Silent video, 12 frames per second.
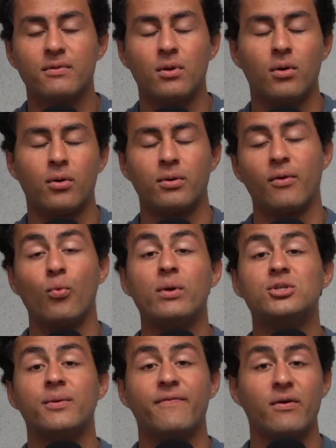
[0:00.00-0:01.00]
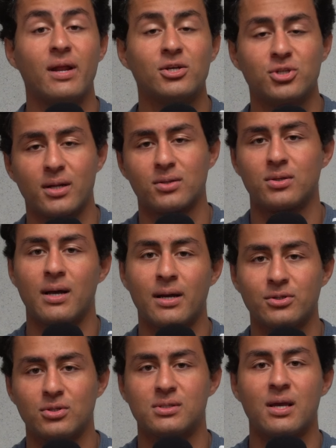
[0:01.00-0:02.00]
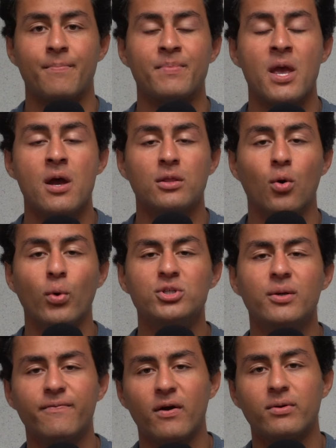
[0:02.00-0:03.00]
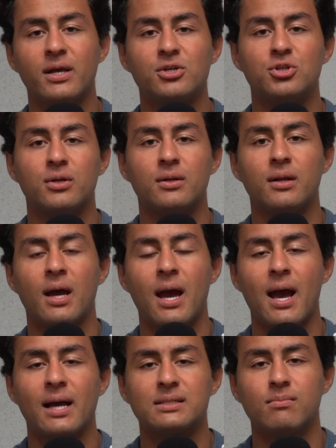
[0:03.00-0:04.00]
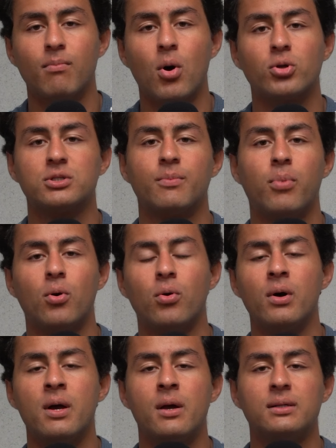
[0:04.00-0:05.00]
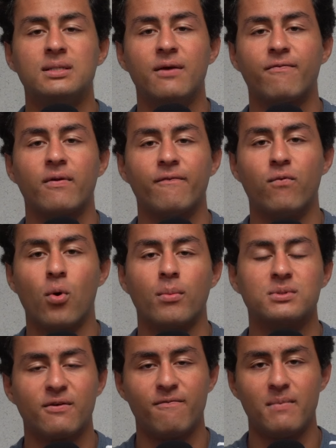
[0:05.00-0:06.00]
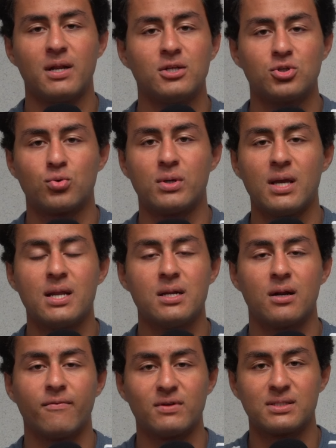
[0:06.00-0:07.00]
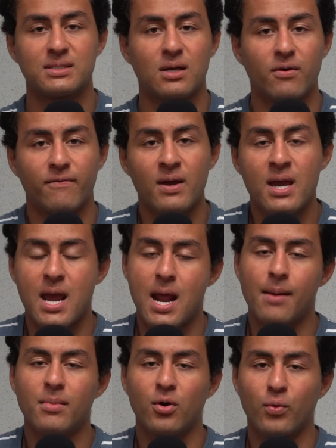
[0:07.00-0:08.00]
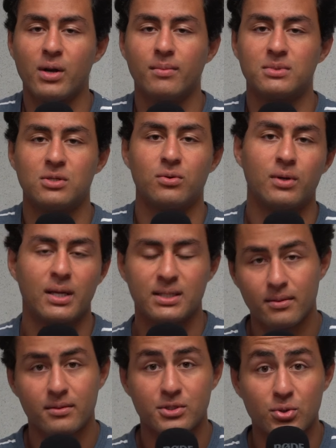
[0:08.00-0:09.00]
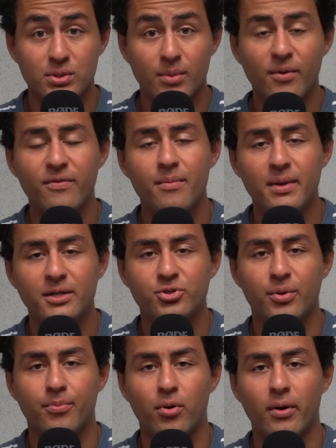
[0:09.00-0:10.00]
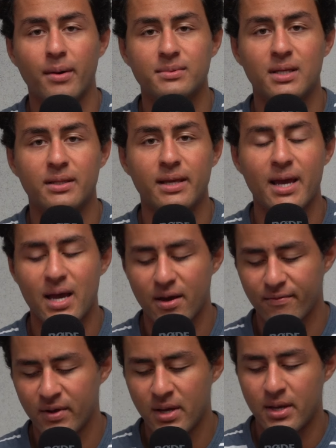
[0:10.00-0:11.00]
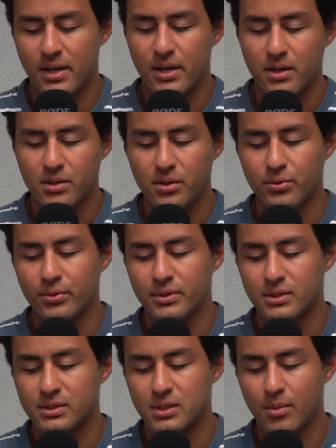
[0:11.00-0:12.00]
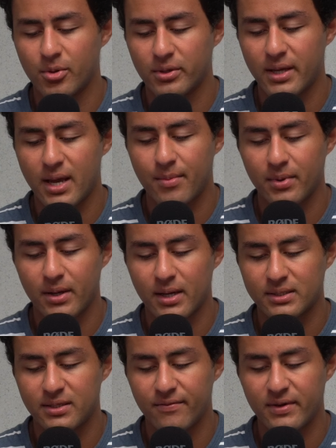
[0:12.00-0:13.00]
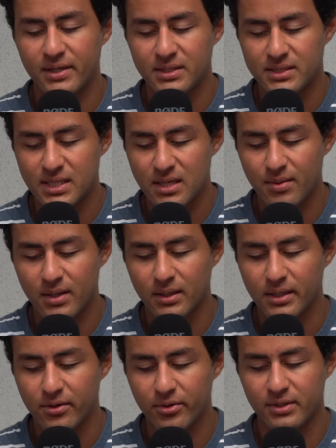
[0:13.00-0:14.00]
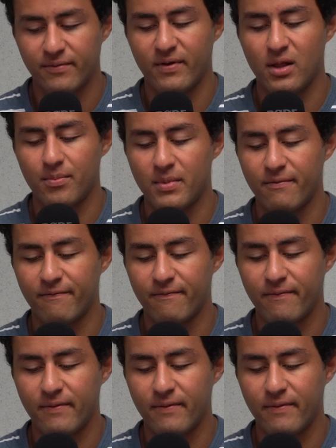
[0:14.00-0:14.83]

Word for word: or the Winshape Foundation, I, sh I should say, the Winshape Foundation has multiple different forms of ministry in and of itself. And I'm going to read them to you. It so, some of the ministry programs that they have include summer camp activities, team and leader development,